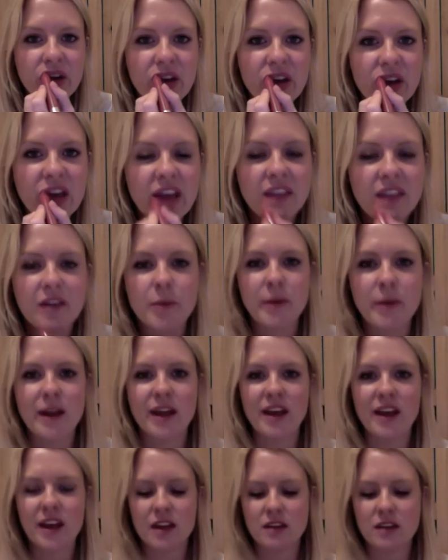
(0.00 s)
And they're a bit
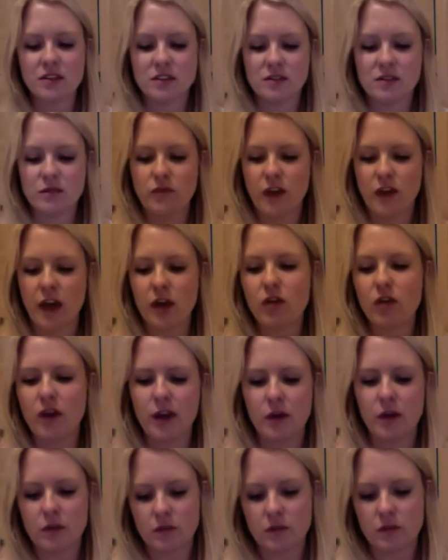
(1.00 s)
like just fat
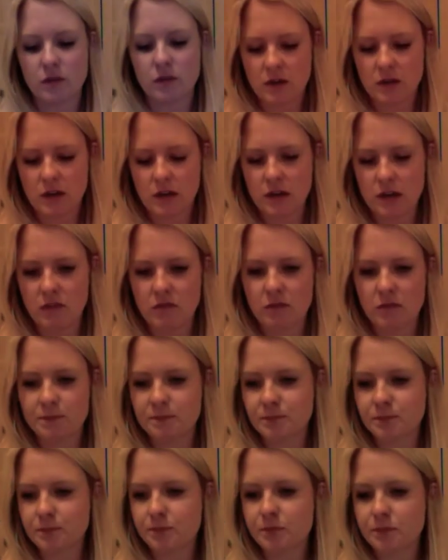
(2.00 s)
crayons, which I love.
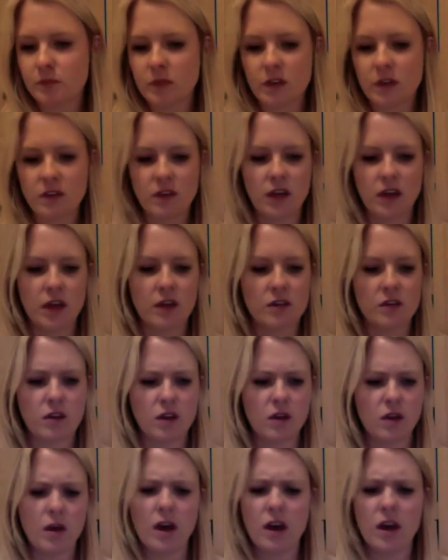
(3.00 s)
So yeah,
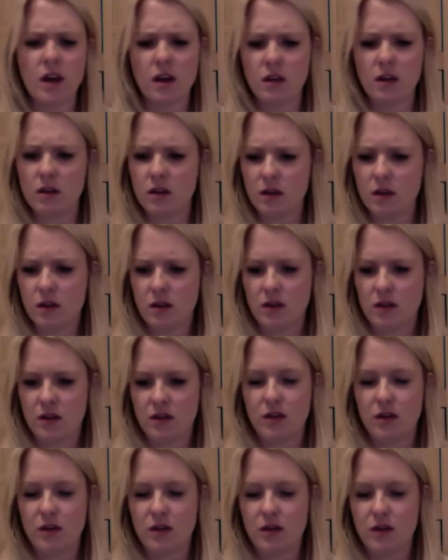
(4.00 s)
so
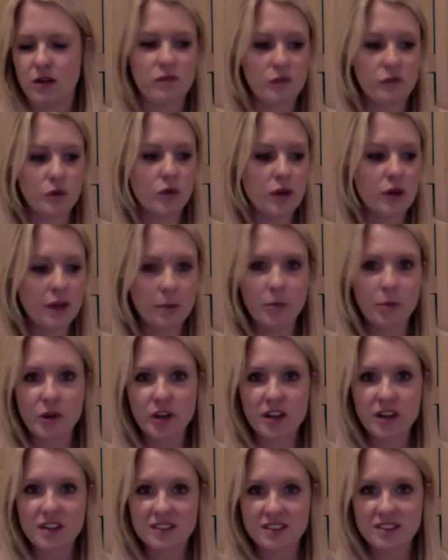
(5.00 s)
4 lip
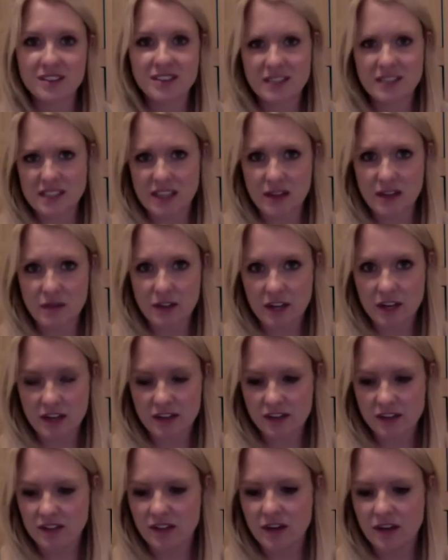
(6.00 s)
products. Is that really
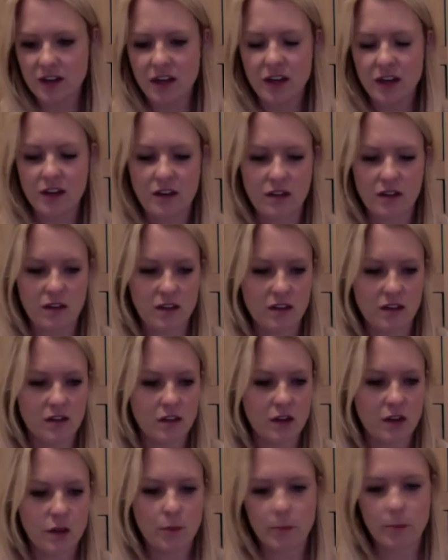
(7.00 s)
necessary? I don't think
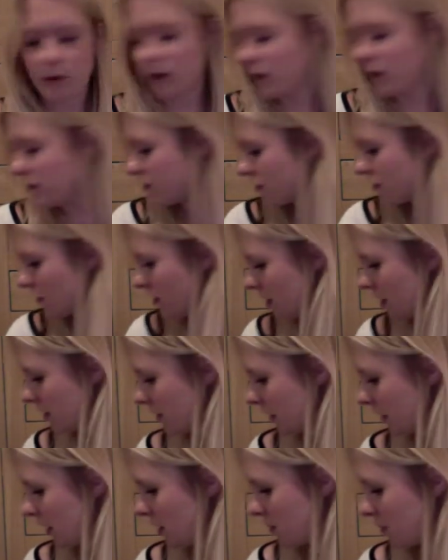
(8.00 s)
so, but I like
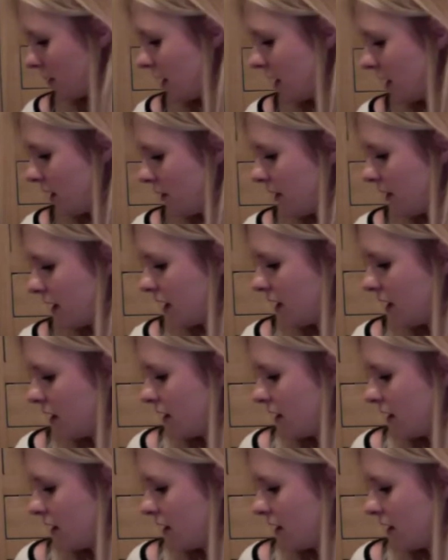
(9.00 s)
to carry them anyway.